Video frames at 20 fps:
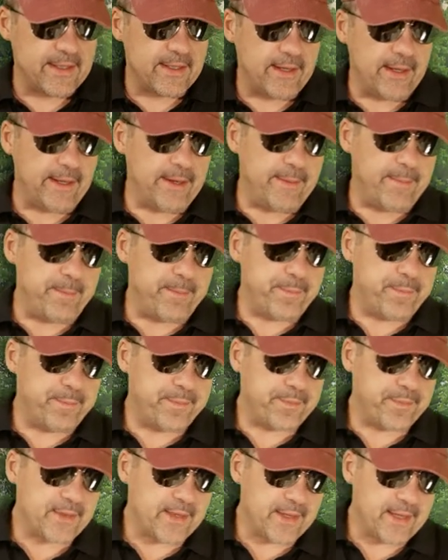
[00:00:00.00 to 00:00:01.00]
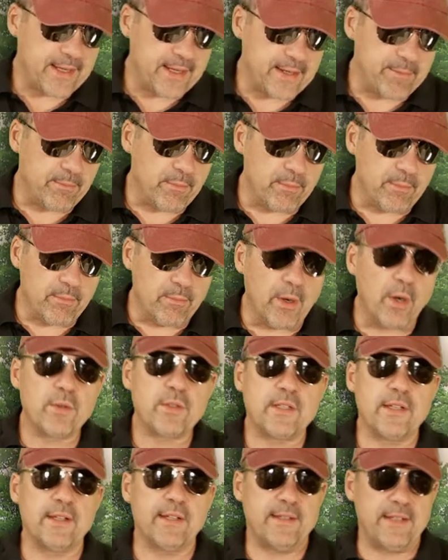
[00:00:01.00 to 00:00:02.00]
And
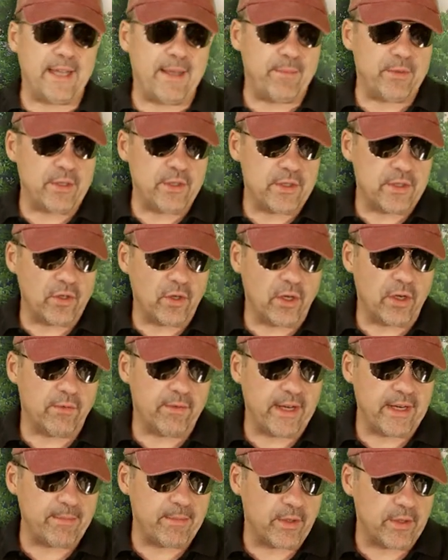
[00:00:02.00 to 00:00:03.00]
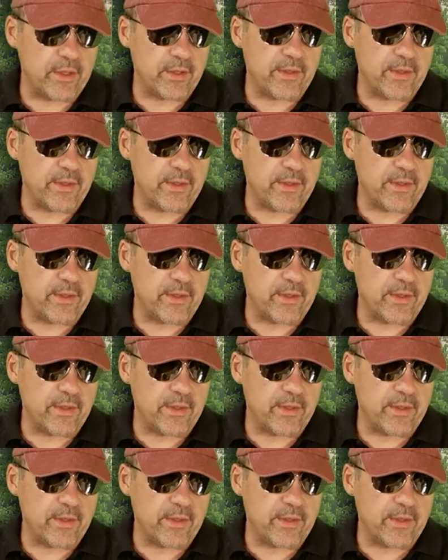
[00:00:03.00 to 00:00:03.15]
most of the time when you saw a rainbow,